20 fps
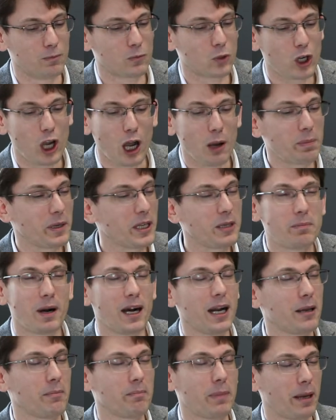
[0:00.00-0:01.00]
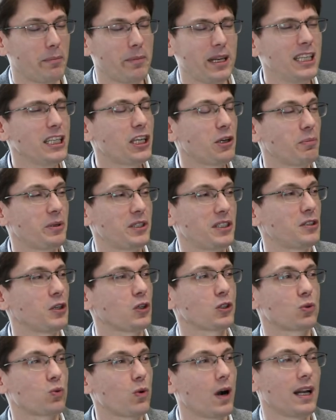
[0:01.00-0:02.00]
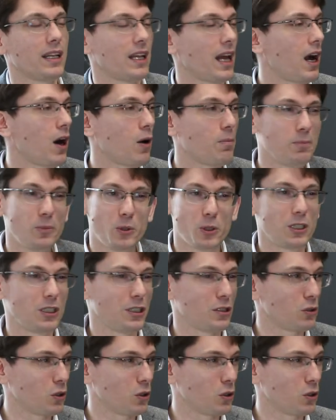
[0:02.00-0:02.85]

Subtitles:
copied by many competitors who are now putting,